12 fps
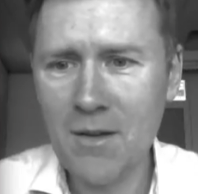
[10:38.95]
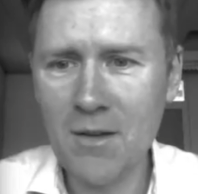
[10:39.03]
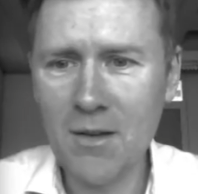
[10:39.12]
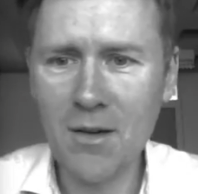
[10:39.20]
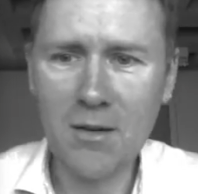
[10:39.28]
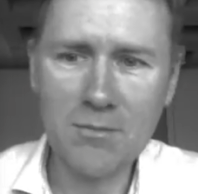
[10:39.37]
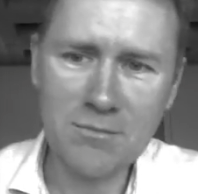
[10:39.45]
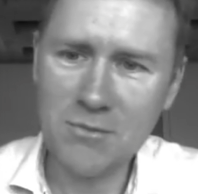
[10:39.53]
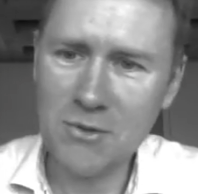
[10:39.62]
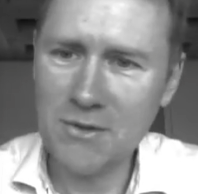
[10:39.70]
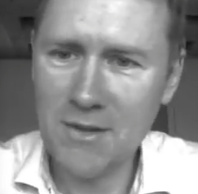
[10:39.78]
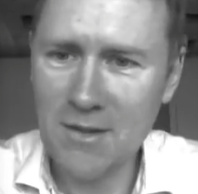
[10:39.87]
Um, you
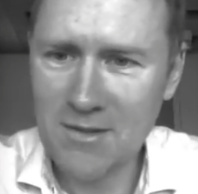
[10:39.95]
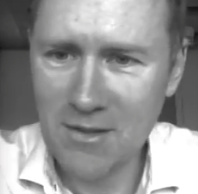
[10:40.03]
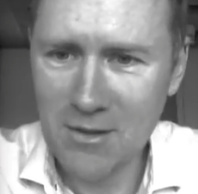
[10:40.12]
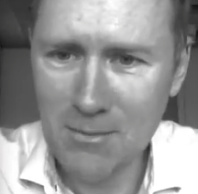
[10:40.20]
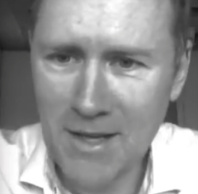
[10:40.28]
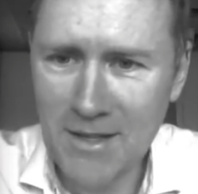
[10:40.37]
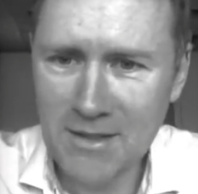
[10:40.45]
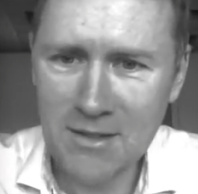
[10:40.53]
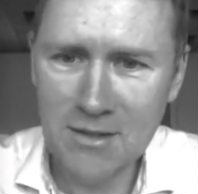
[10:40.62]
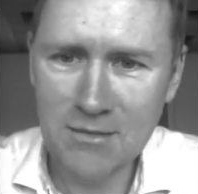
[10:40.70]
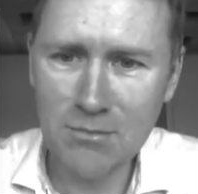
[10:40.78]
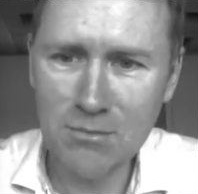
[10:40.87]
see this little
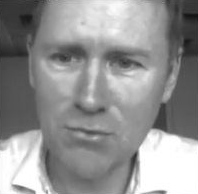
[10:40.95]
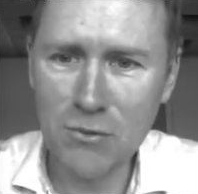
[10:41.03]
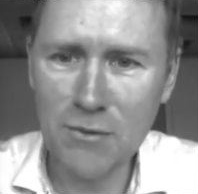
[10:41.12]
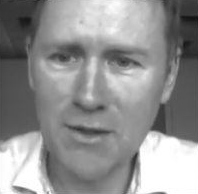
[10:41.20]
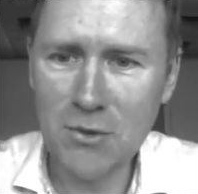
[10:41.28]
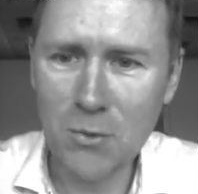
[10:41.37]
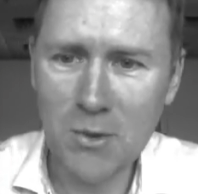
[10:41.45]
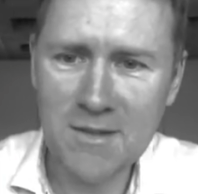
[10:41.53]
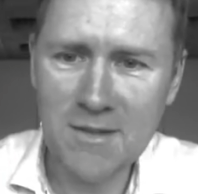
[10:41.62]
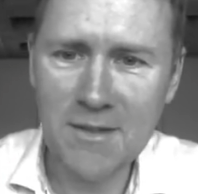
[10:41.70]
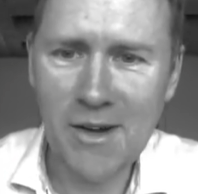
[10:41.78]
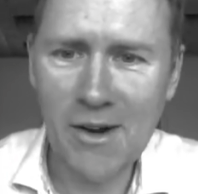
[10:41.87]
mannequin moving towards
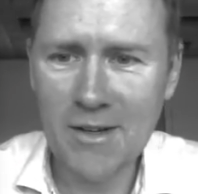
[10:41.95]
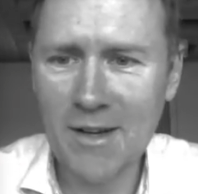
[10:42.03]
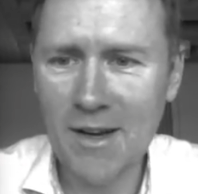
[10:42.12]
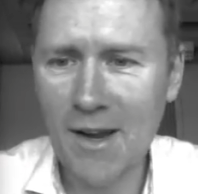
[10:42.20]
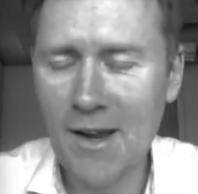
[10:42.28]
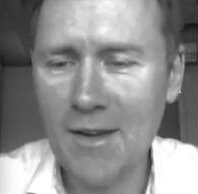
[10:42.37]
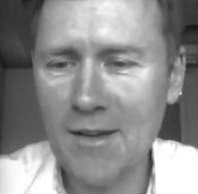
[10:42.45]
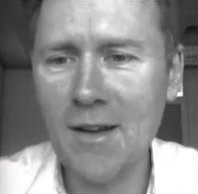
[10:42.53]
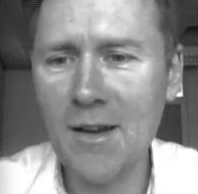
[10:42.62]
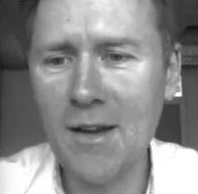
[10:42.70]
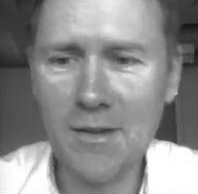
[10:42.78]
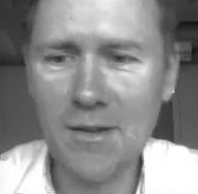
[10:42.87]
the dark can,
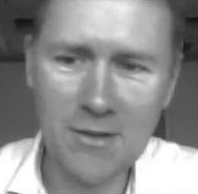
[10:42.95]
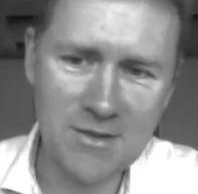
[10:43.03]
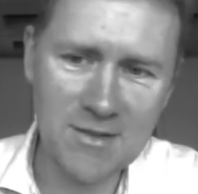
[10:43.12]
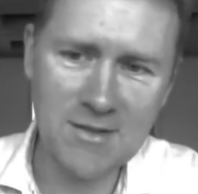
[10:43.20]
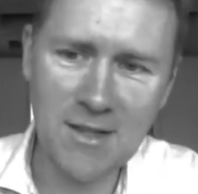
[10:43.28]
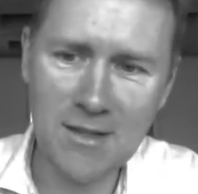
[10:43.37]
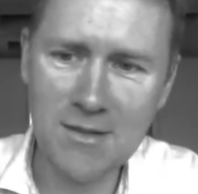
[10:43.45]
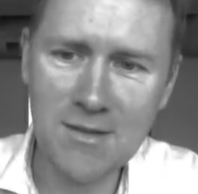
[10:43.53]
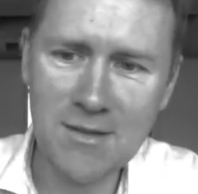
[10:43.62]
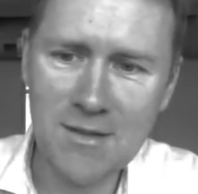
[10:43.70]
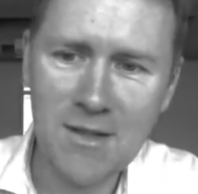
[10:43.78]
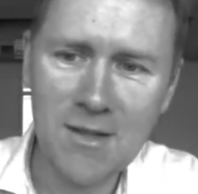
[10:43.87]
and there's a
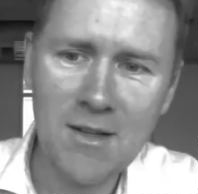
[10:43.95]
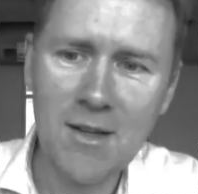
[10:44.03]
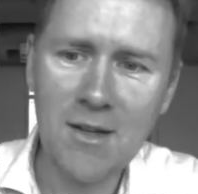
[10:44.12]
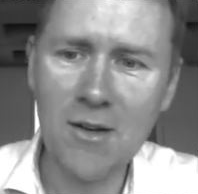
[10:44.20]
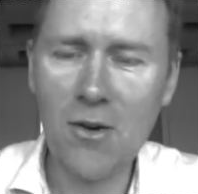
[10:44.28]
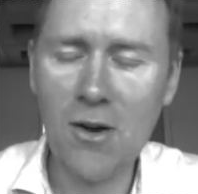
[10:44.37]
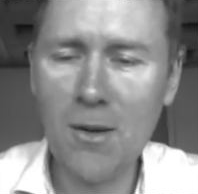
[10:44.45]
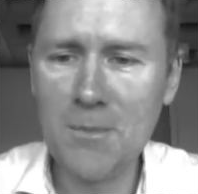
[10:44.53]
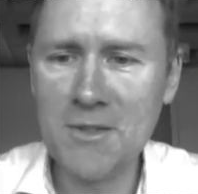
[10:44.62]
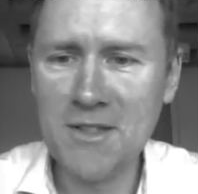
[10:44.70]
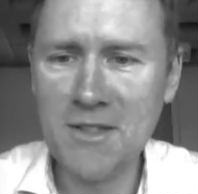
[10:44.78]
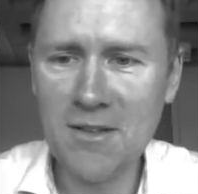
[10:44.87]
sentence
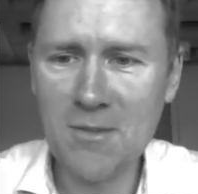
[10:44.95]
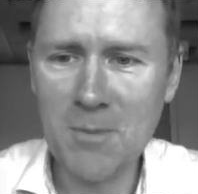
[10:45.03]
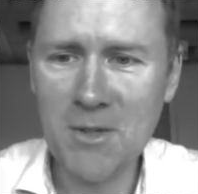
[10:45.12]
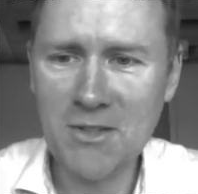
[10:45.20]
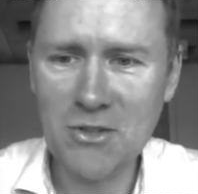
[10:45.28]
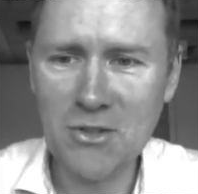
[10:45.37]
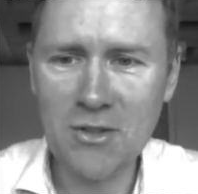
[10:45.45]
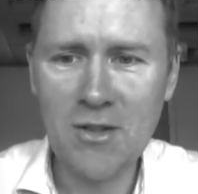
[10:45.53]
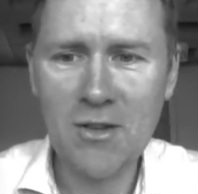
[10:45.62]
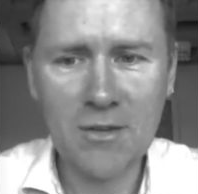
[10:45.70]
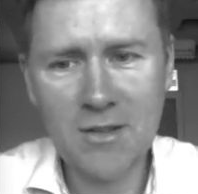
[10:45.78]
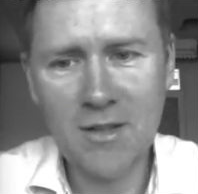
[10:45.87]
accompanying the picture,
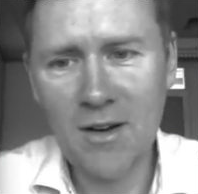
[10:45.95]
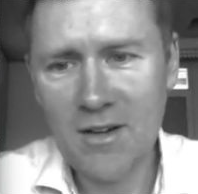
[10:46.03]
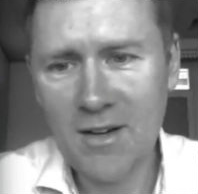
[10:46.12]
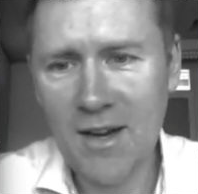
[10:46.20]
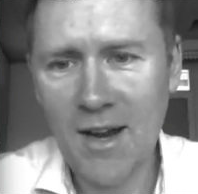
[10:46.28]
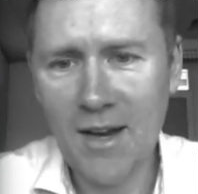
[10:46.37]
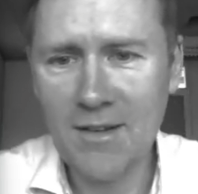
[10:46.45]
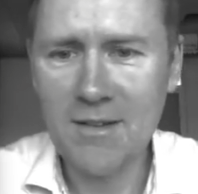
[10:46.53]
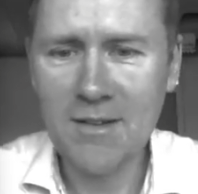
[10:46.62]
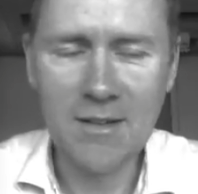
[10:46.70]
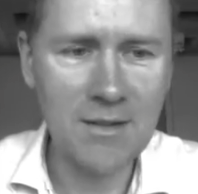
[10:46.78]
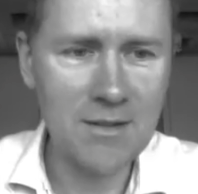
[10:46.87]
"The dark can
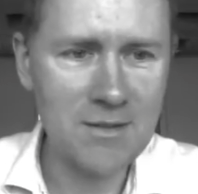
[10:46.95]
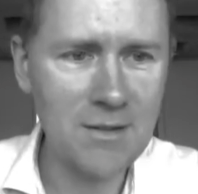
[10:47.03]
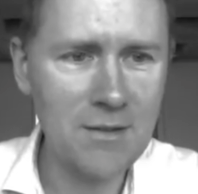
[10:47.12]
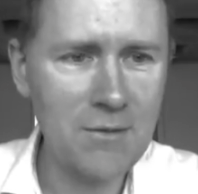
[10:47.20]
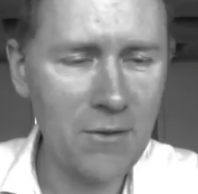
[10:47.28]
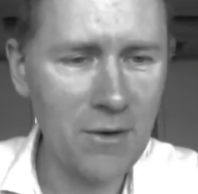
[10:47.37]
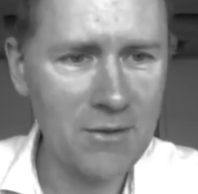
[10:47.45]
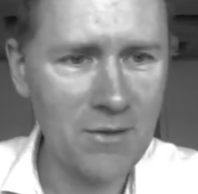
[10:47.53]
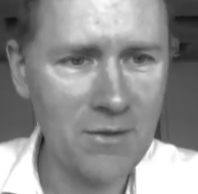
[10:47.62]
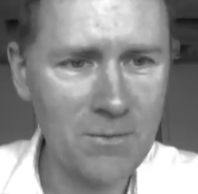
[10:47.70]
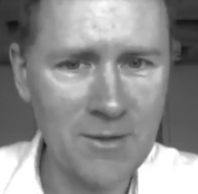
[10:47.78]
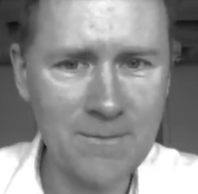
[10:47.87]
is in front
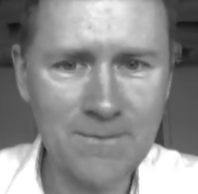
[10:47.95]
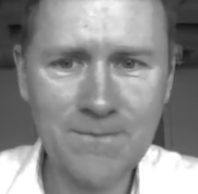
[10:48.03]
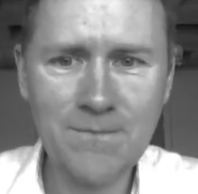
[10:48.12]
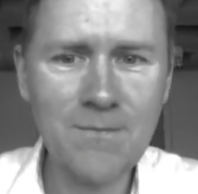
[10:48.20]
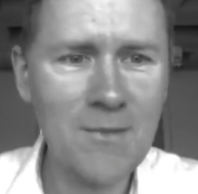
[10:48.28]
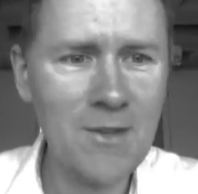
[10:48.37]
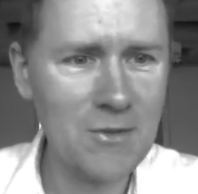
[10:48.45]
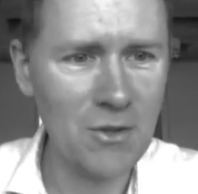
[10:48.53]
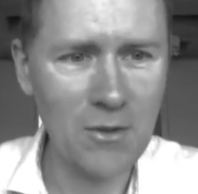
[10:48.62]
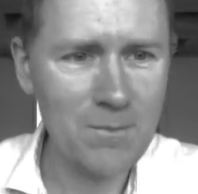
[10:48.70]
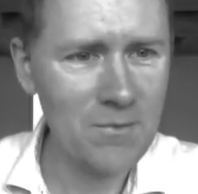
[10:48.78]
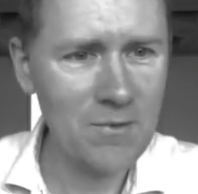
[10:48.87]
of me." So
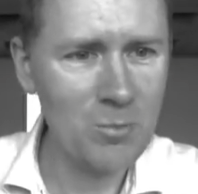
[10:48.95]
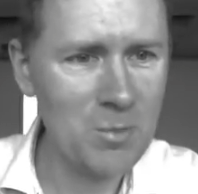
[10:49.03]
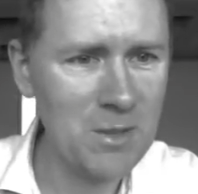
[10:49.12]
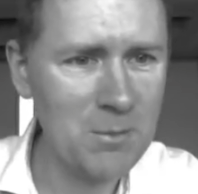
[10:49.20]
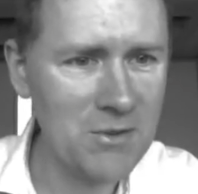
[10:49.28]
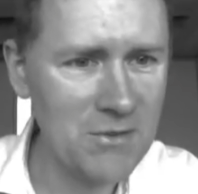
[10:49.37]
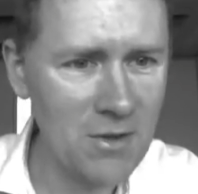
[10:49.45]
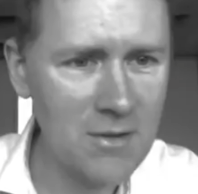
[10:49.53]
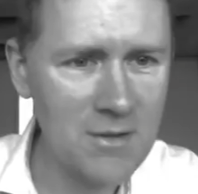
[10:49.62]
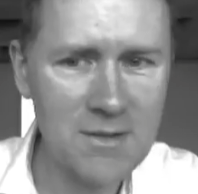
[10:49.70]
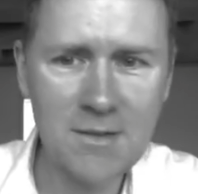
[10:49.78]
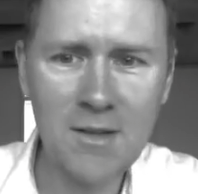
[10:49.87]
people saw
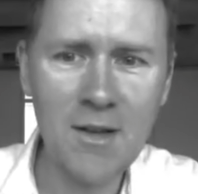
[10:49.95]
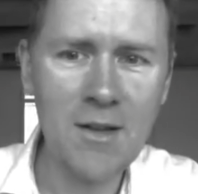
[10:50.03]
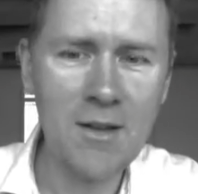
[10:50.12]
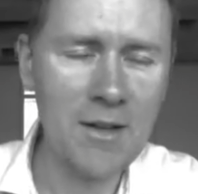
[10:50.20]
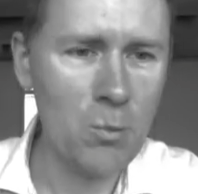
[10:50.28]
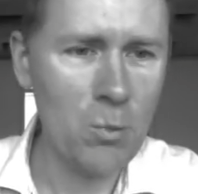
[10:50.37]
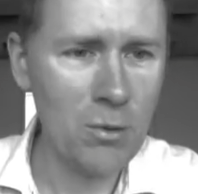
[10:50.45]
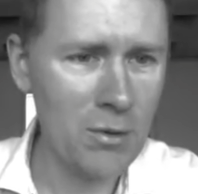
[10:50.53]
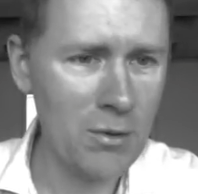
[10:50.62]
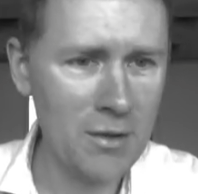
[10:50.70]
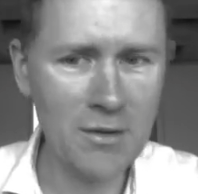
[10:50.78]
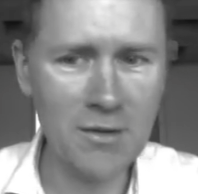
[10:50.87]
this, they were
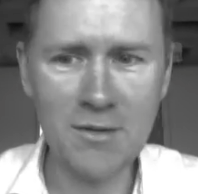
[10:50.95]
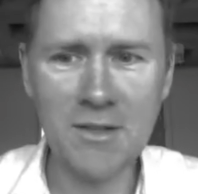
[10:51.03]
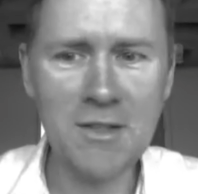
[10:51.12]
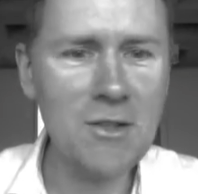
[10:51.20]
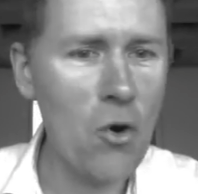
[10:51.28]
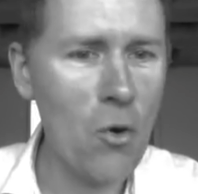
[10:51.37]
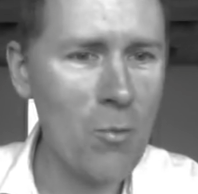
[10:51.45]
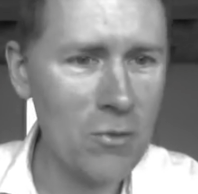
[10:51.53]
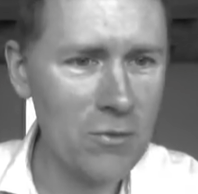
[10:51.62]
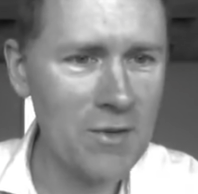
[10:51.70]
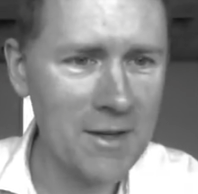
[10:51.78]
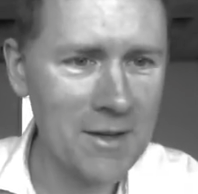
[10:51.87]
in an
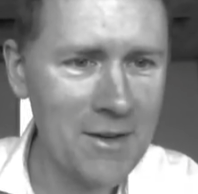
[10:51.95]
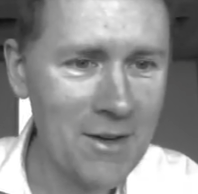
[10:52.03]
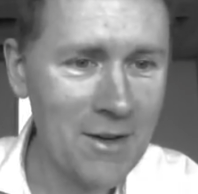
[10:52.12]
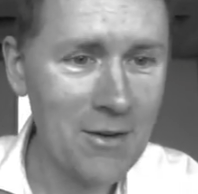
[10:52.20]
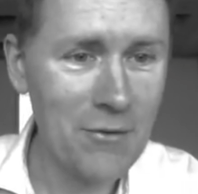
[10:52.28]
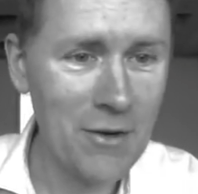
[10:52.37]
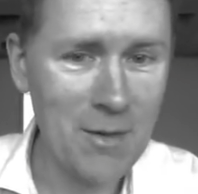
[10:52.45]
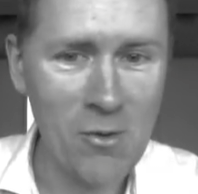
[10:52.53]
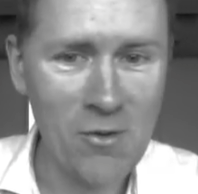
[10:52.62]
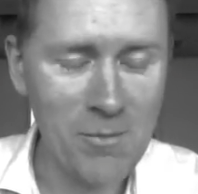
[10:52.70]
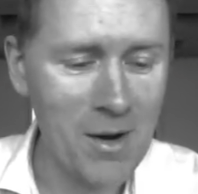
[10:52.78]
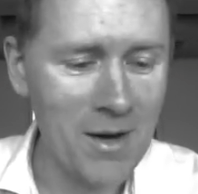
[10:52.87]
ego-moving frame
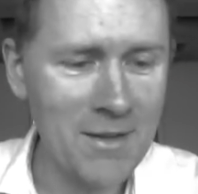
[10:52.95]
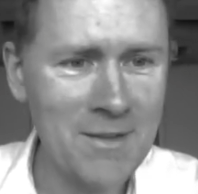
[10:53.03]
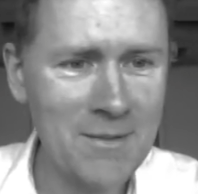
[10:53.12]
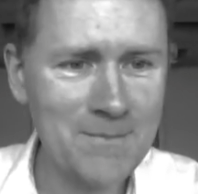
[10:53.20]
of mind.